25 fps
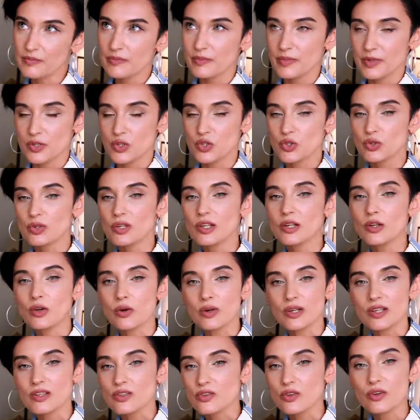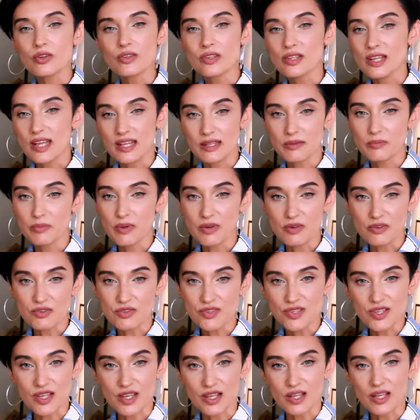patchouli note is not that
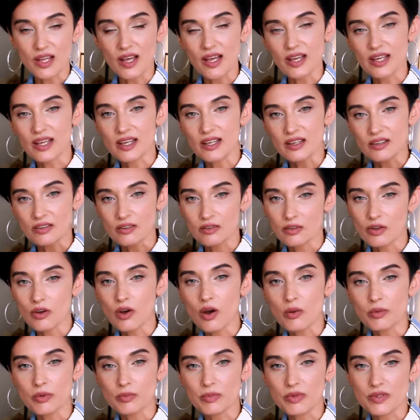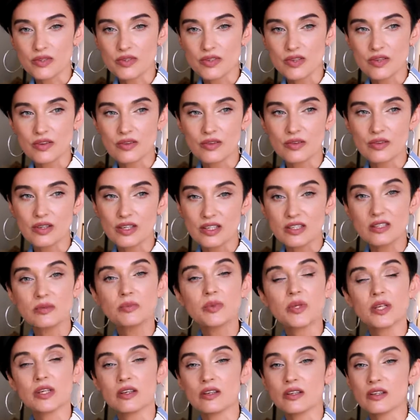piercing like in Coco Mademoiselle
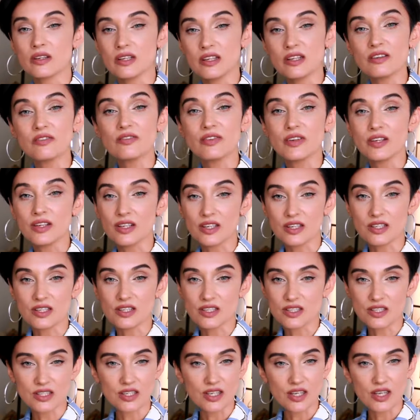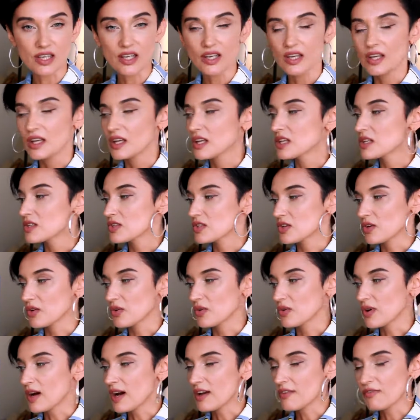EDP and even EDT.
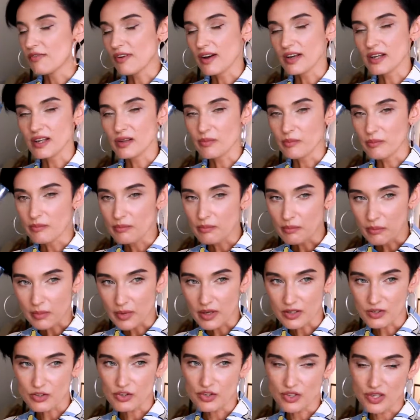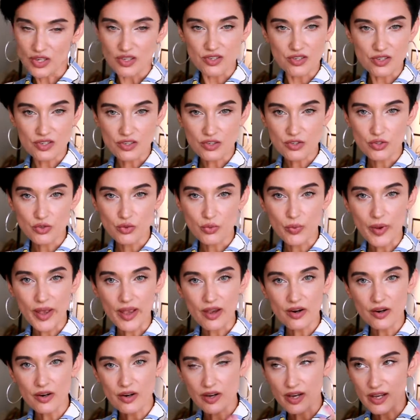So I find it much easier to
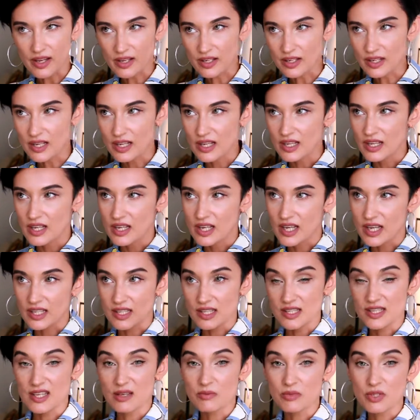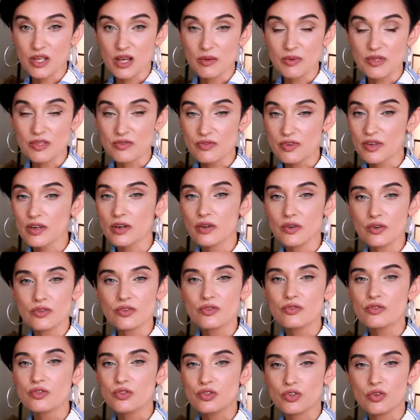wear, and at the same time it's a very
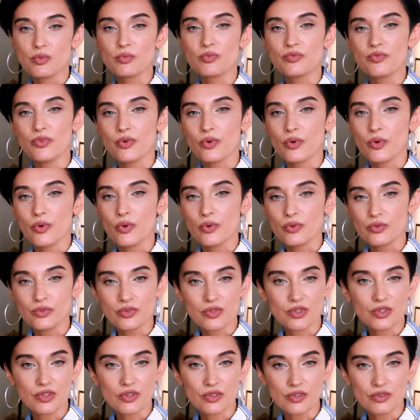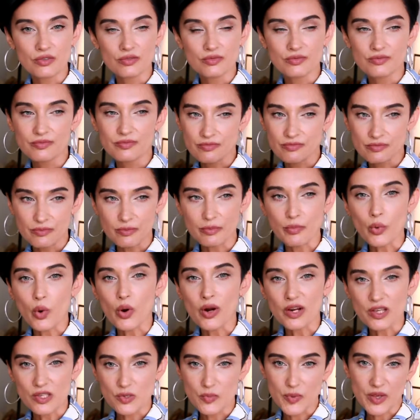good dupe for the more
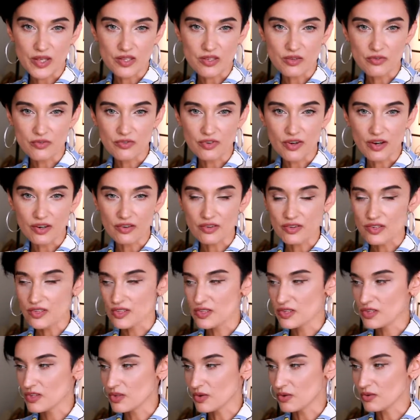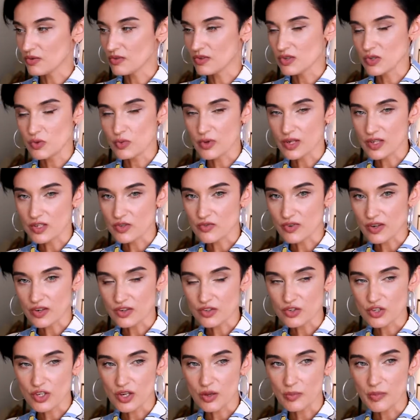expensive fragrance. So this one is very
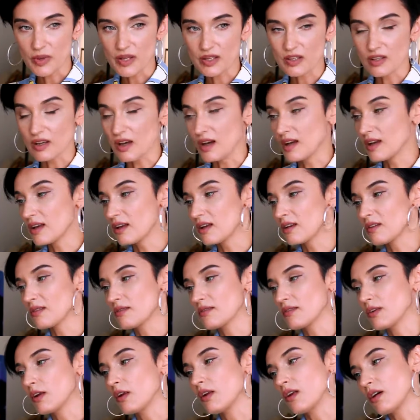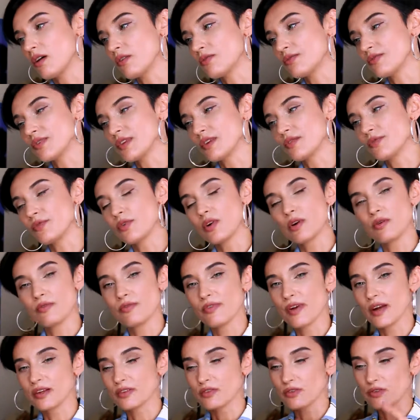cheap, and I love the form
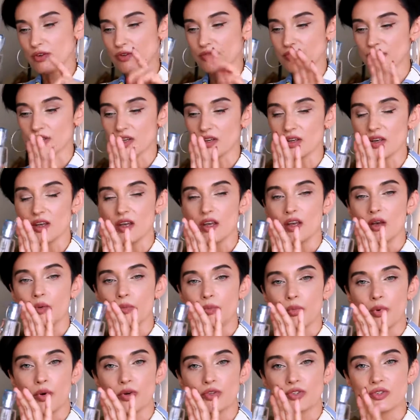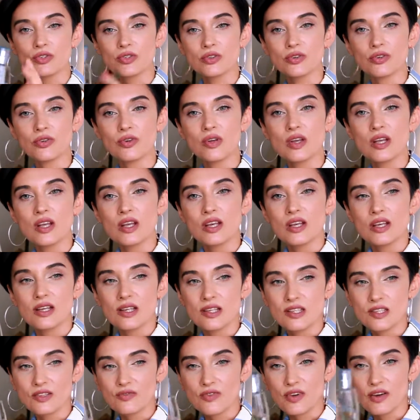factor of the bottle.
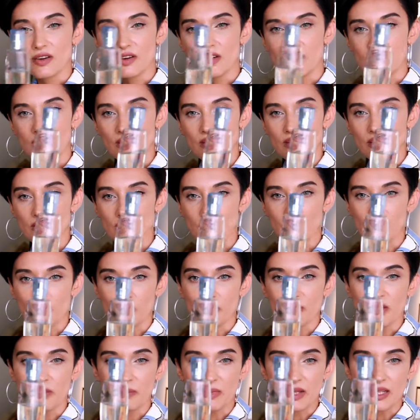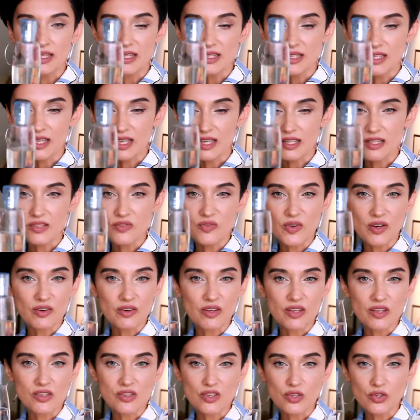It's very minimalistic, and it's very
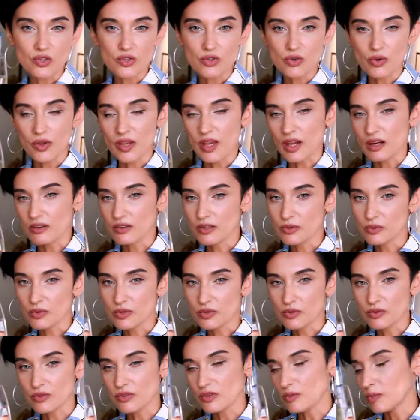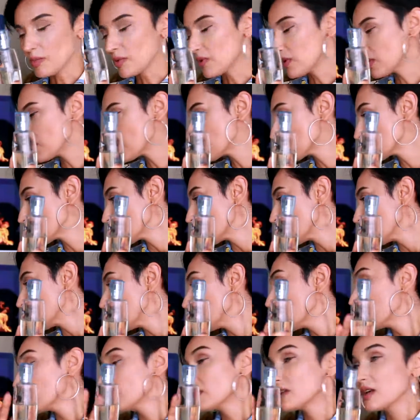easy to carry with you in the purse.
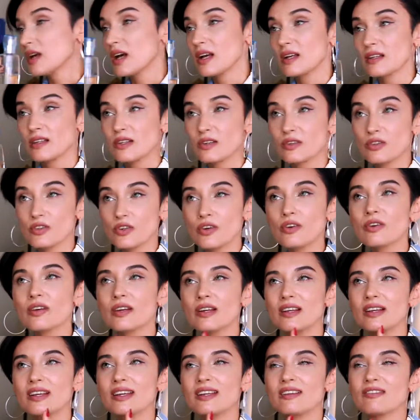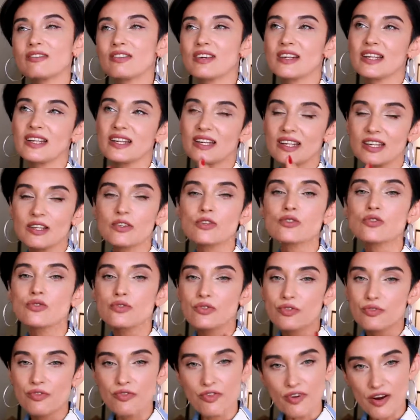But you don't really need to
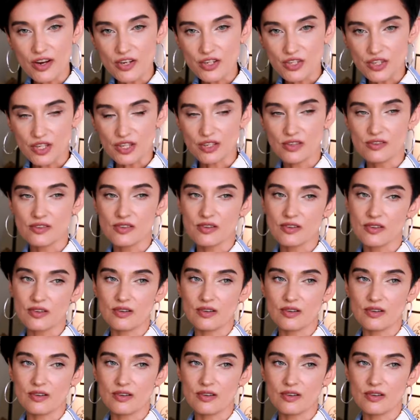refresh it,